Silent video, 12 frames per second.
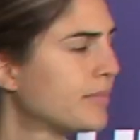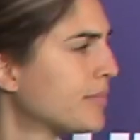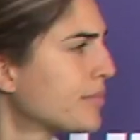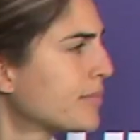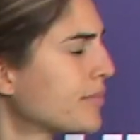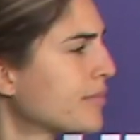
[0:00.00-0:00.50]

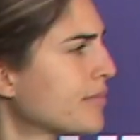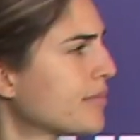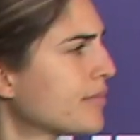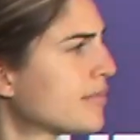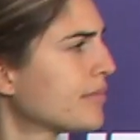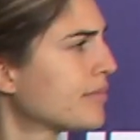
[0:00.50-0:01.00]

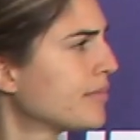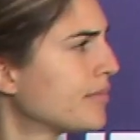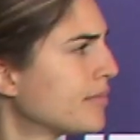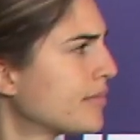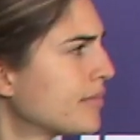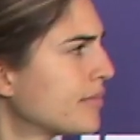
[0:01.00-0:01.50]

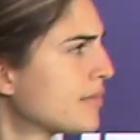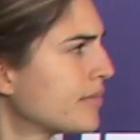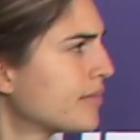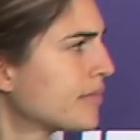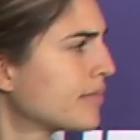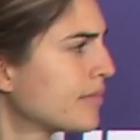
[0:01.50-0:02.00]

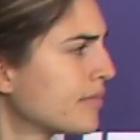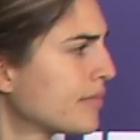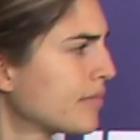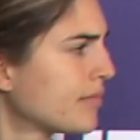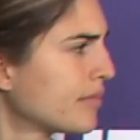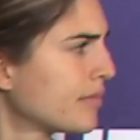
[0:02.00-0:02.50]

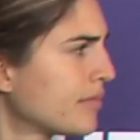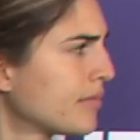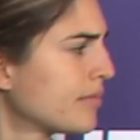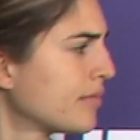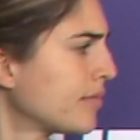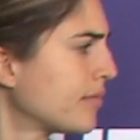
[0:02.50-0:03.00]

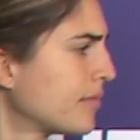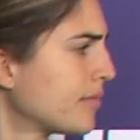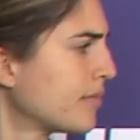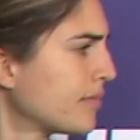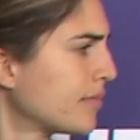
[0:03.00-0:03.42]
(silent)